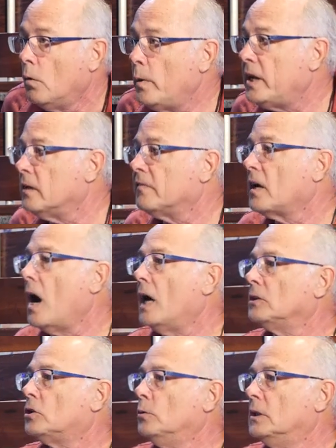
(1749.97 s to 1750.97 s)
We could have
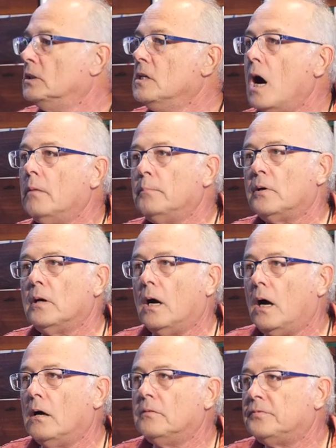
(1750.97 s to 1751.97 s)
gone to a number
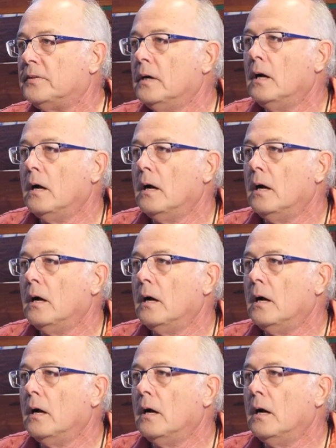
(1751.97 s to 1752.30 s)
of